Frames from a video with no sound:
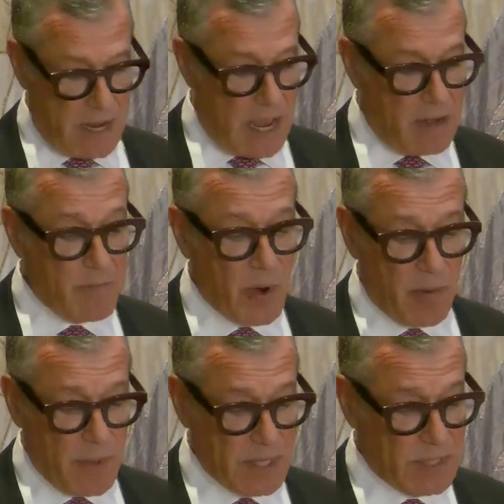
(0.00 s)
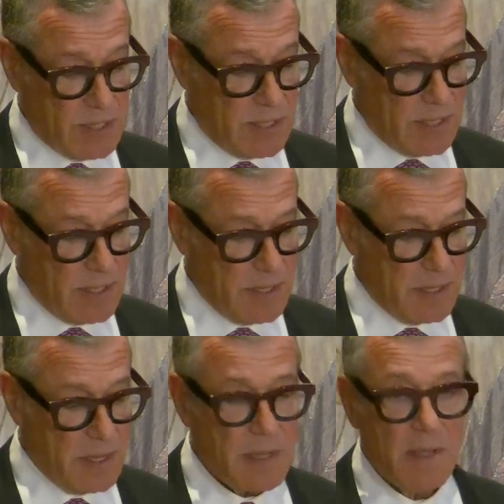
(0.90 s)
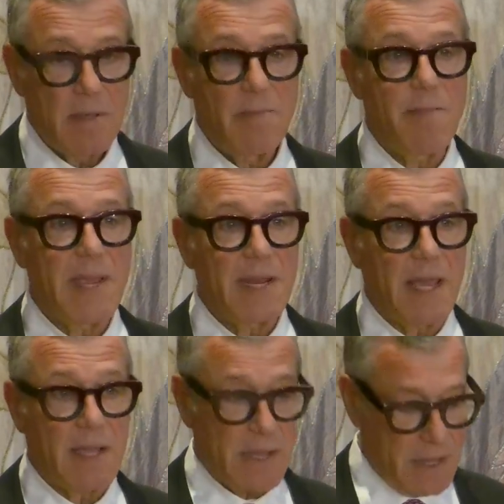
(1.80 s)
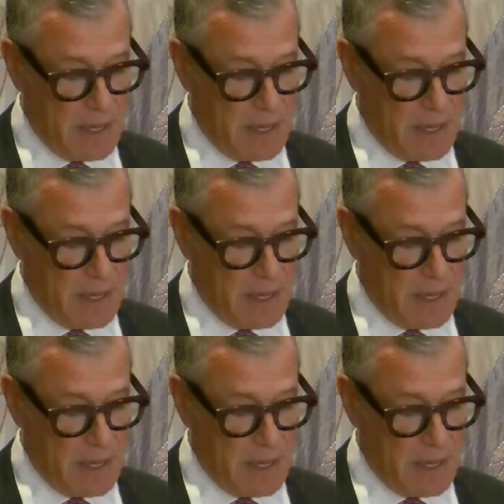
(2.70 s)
and purpose. Meaning,